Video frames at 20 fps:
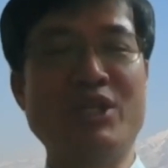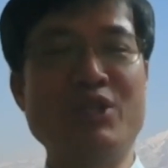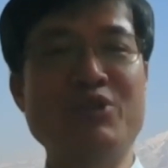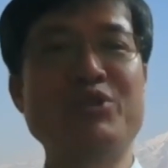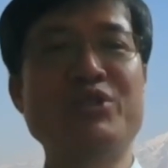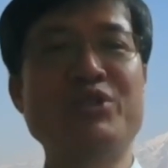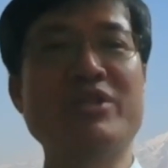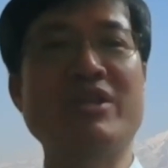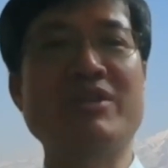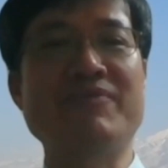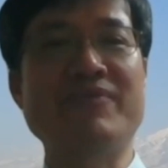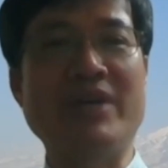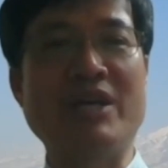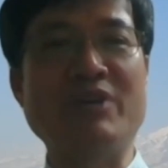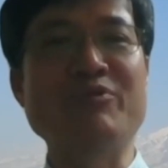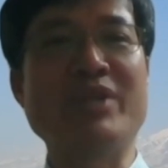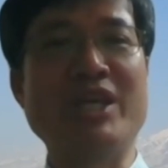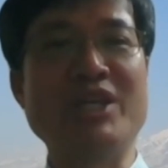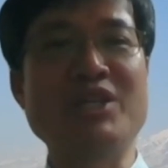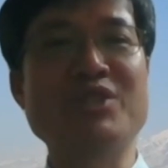solution and
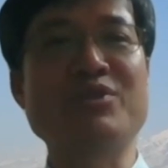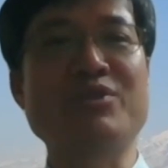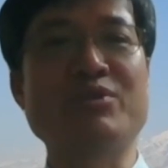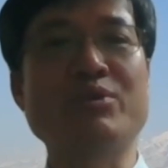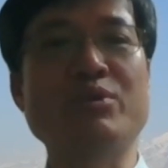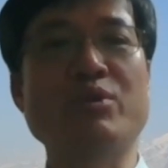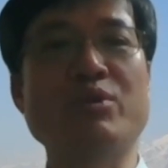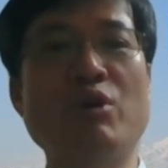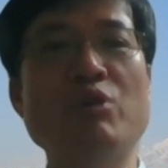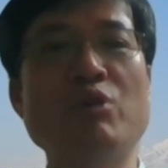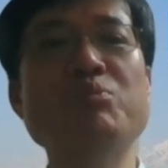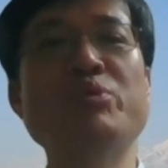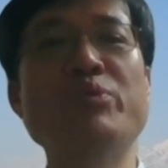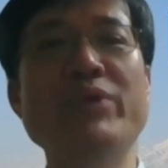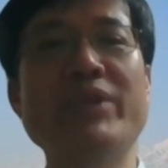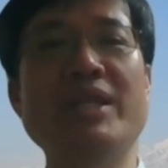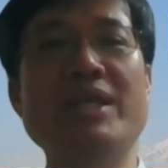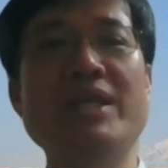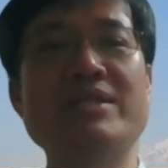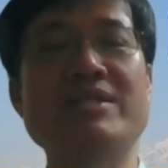foundation to cope
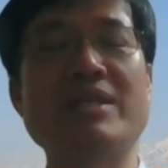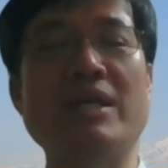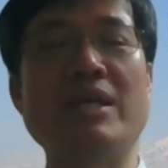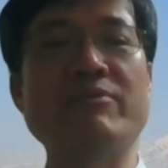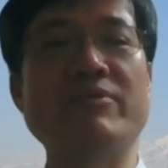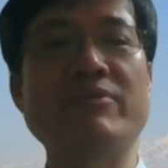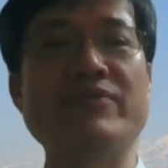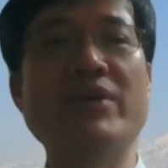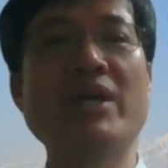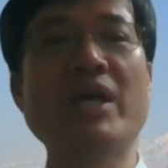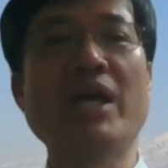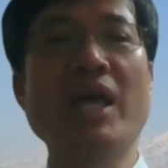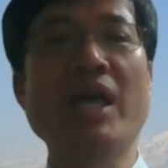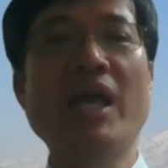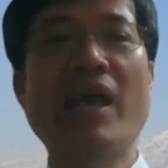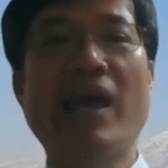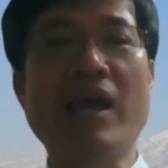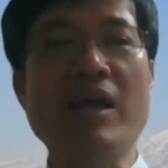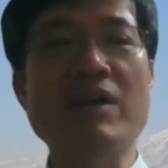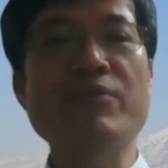with this type of
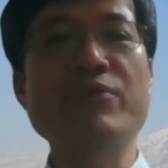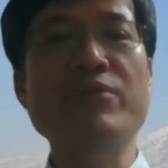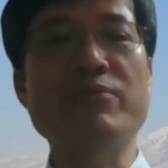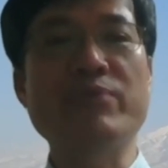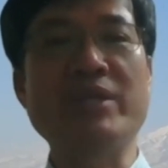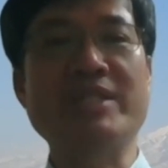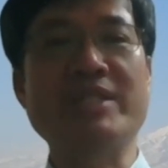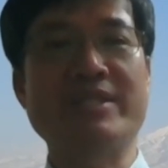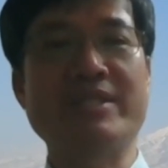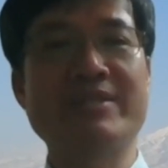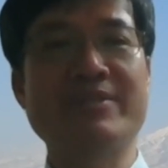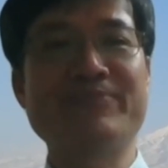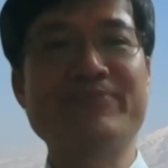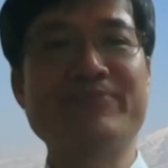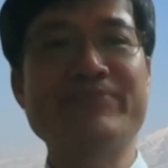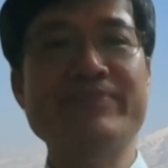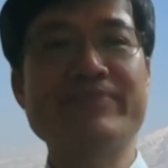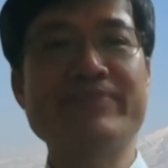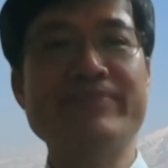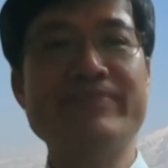health risks.